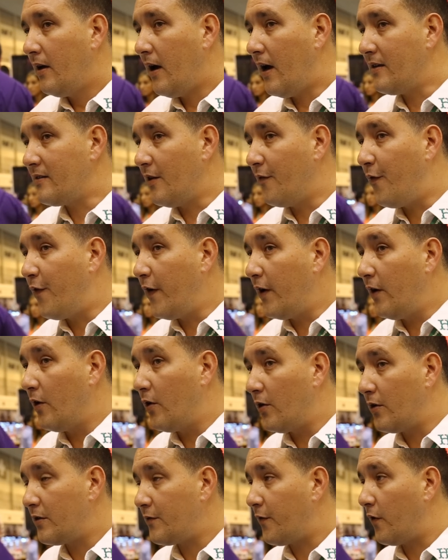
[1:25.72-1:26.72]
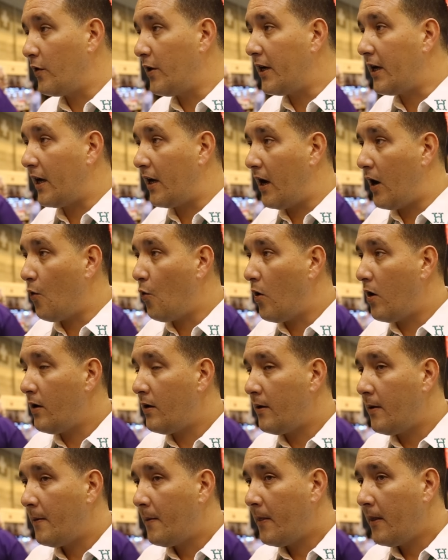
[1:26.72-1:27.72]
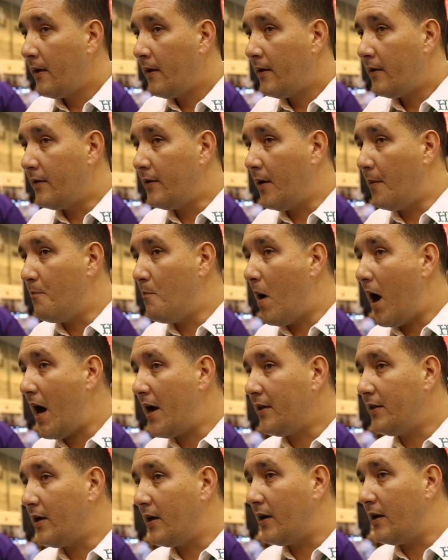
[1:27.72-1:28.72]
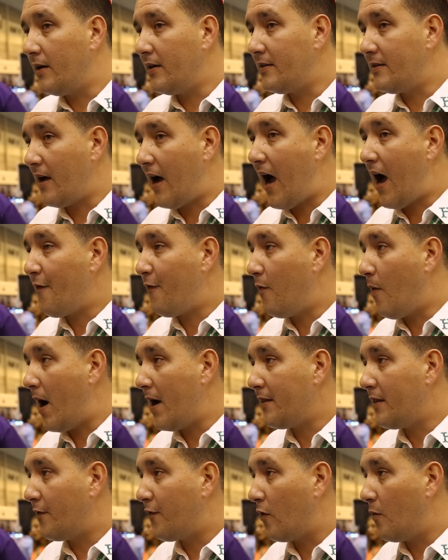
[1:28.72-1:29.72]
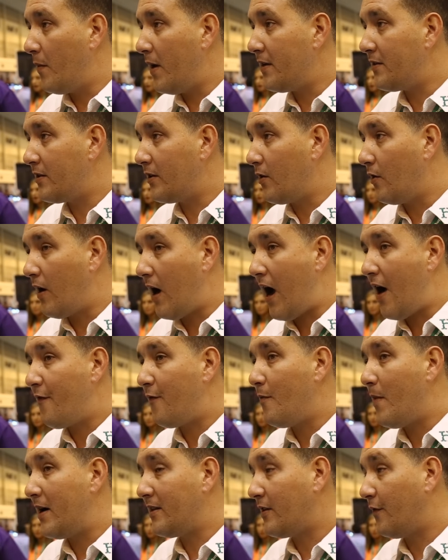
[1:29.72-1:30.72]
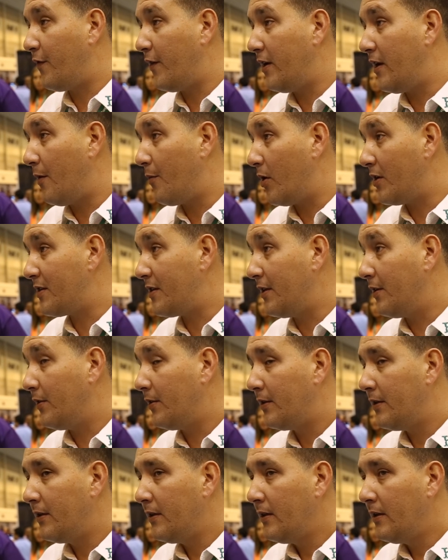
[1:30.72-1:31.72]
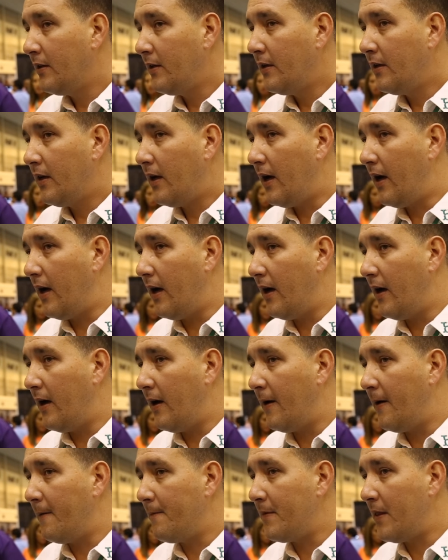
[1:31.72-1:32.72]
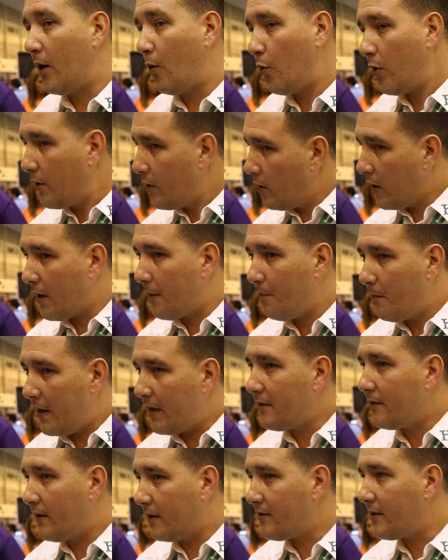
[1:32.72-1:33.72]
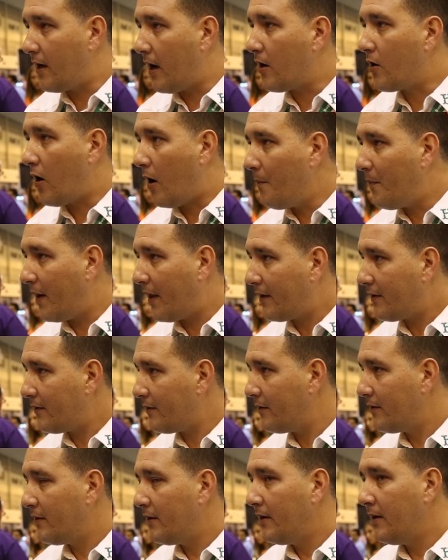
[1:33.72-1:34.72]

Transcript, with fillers: has a fillers for Nicaragua. The binder is half binder from Mexico, half Matafina, Brazil. Um, that we're going to make the cigar complex.